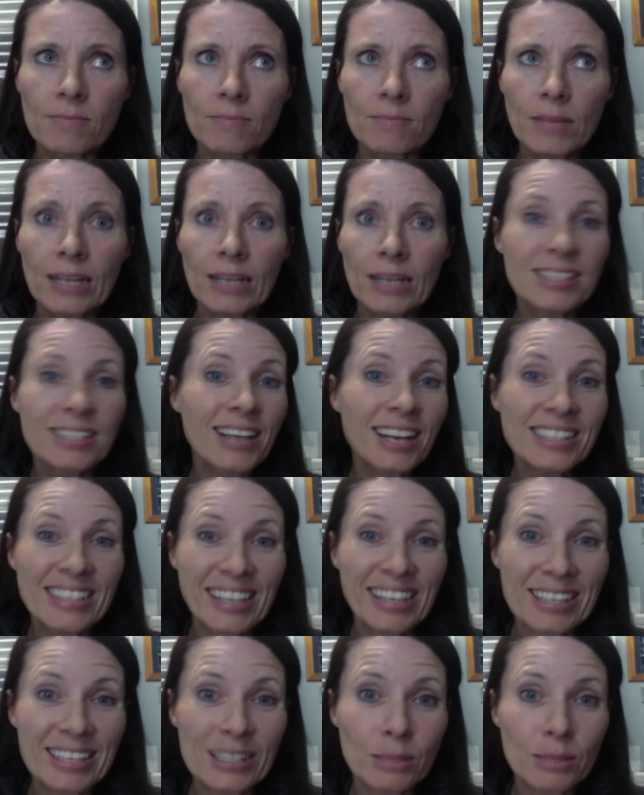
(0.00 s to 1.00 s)
start
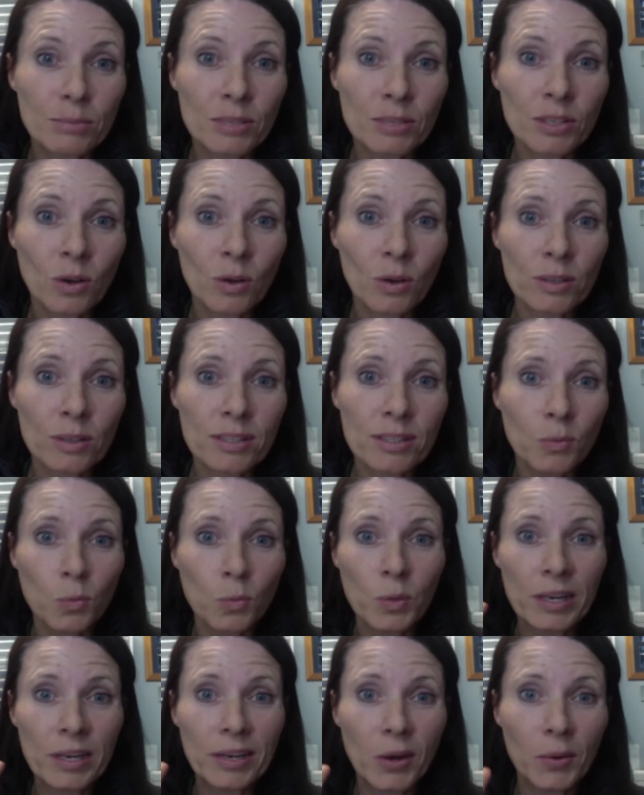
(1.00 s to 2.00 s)
singing some songs that
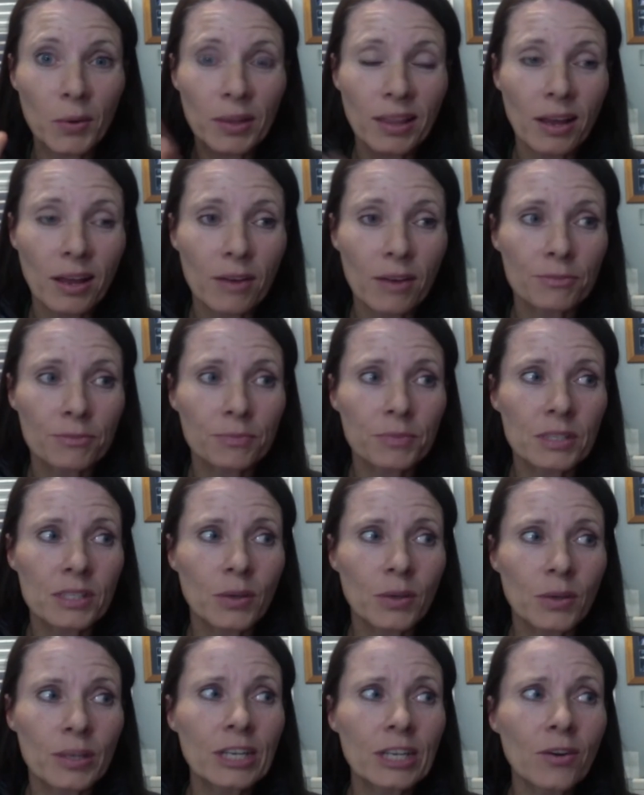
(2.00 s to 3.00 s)
we know and love.
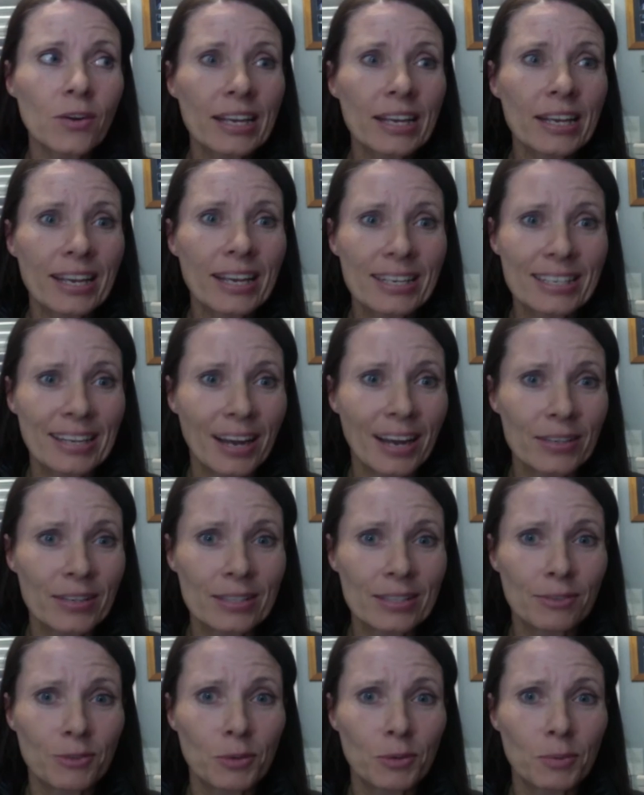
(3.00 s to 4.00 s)
So I generally get to Gary's
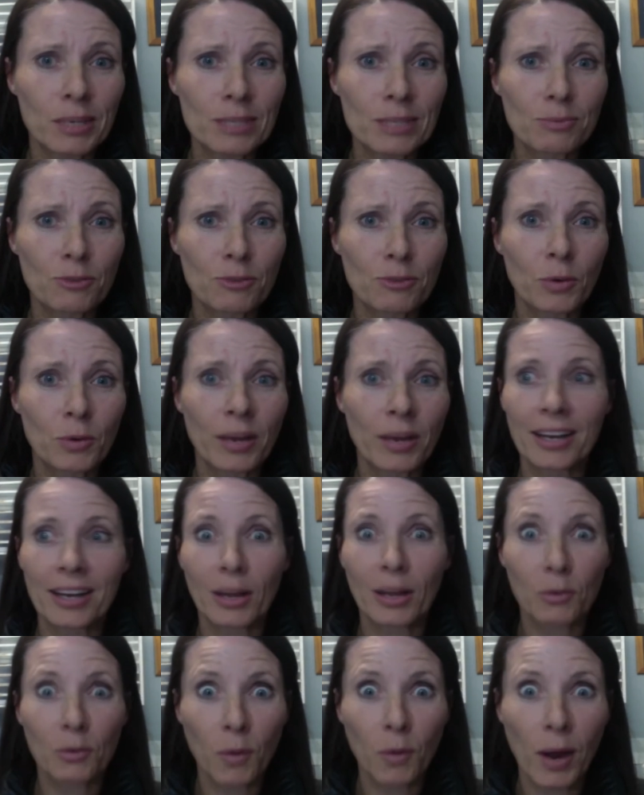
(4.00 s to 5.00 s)
a few minutes beforehand. I'm
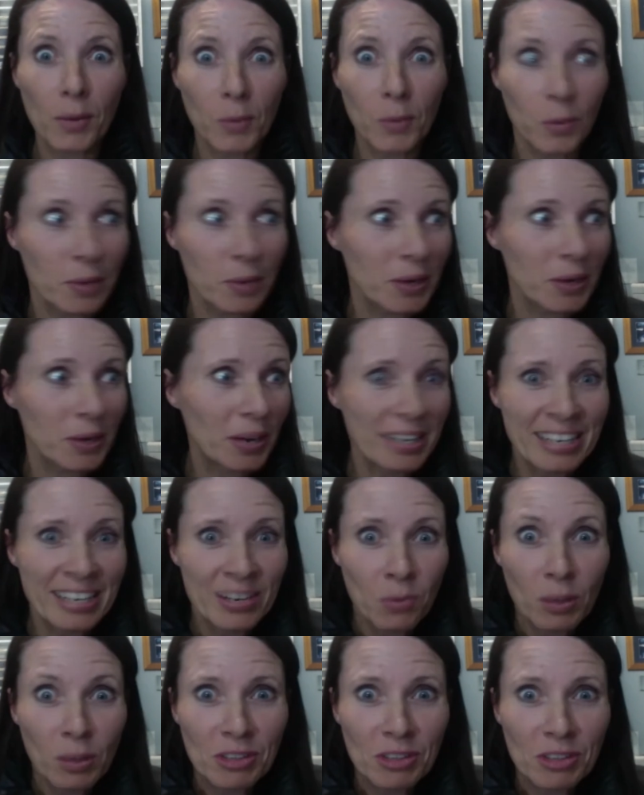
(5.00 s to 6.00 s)
like, right, what we got?
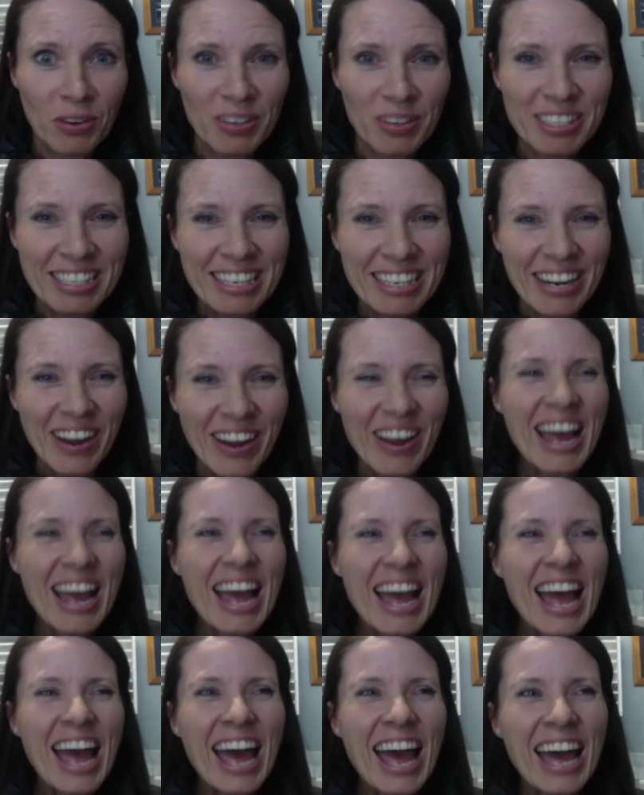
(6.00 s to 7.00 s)
What songs, you know?
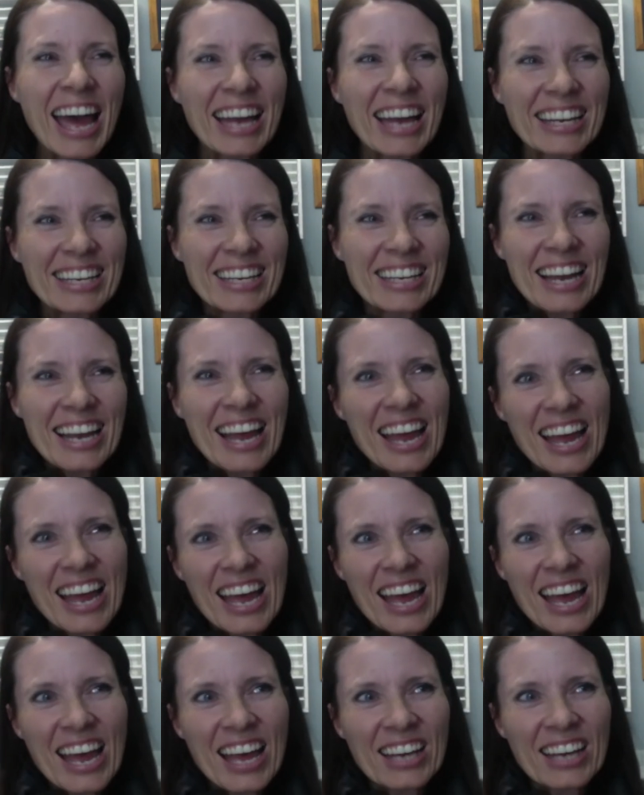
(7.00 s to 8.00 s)

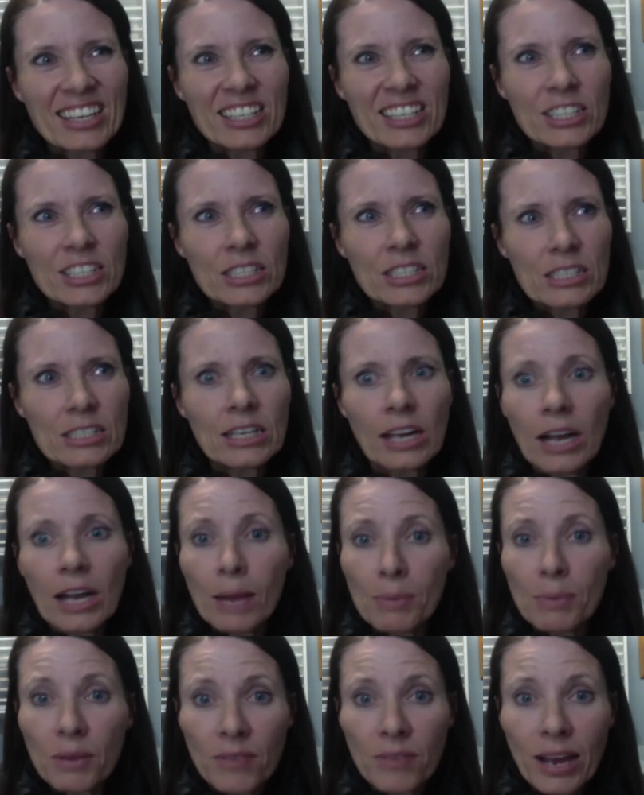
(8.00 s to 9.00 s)
And just sing a
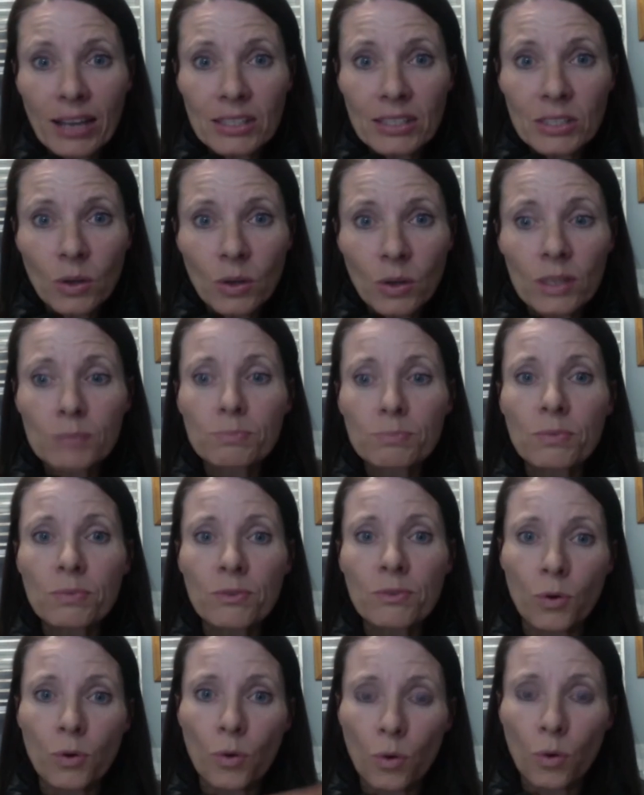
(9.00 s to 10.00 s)
couple of our songs
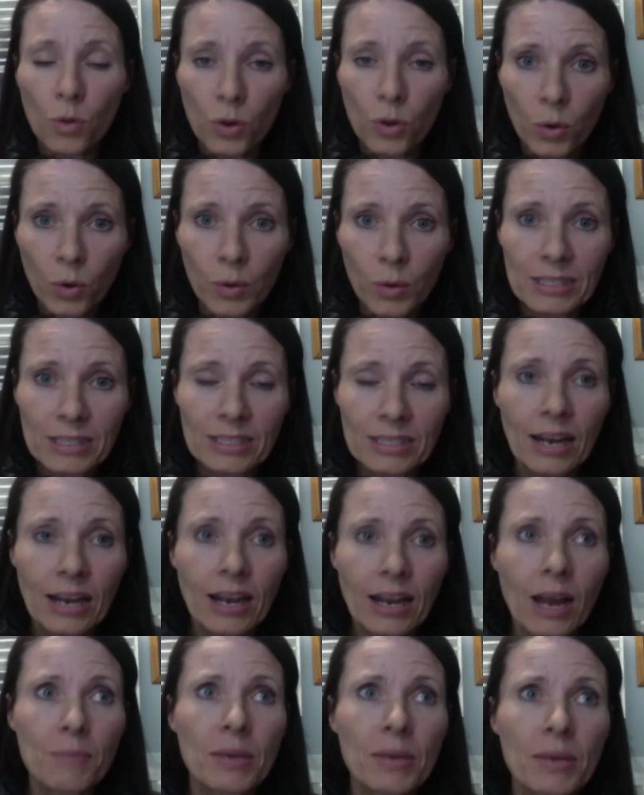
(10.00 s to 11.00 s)
before all the requests start
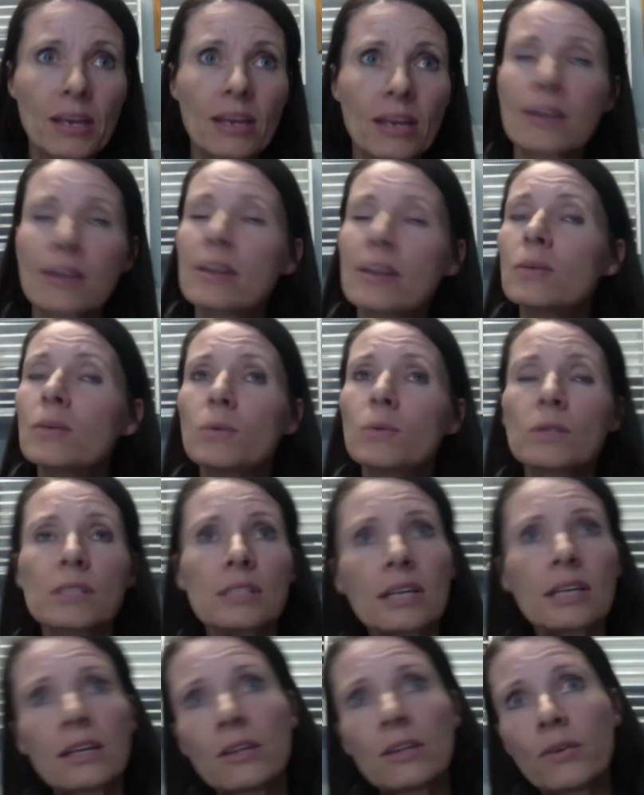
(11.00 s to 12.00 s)
coming in. We'll
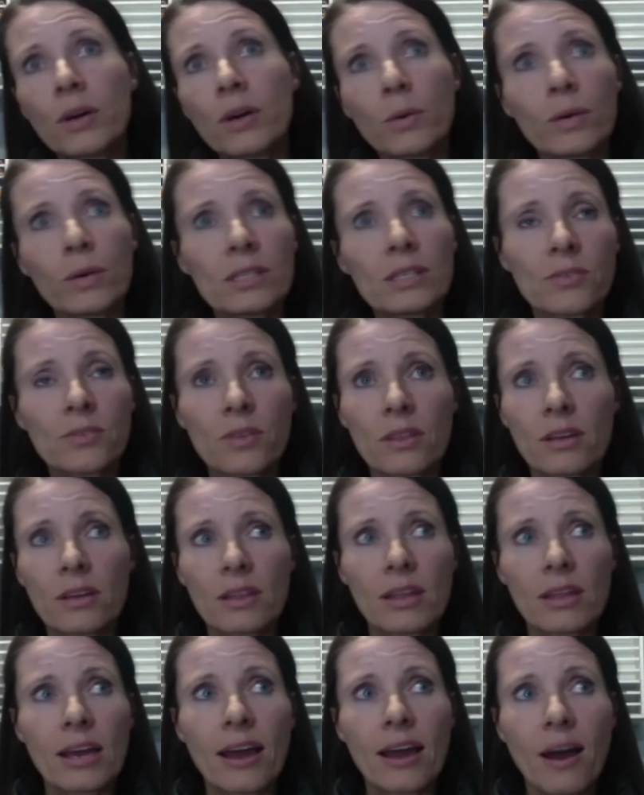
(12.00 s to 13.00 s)
sing the requests for the
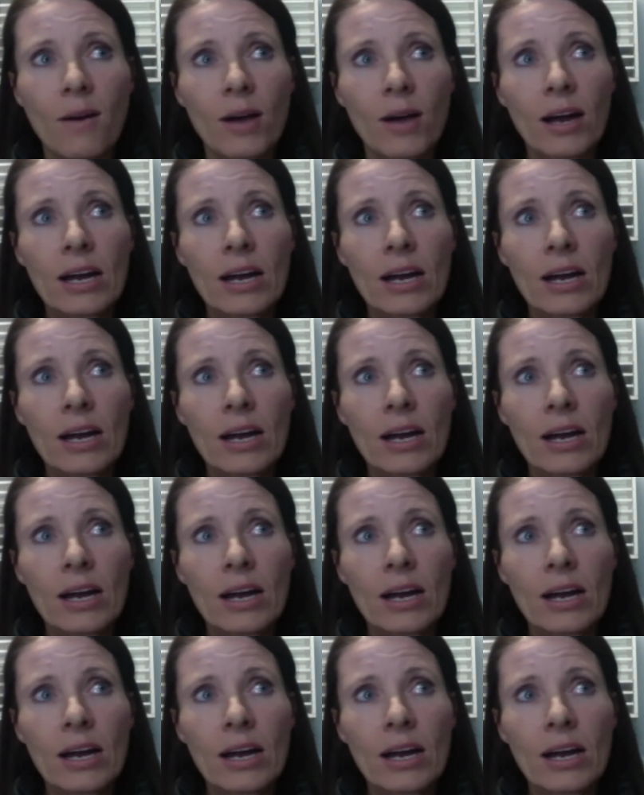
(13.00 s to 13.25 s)
hour,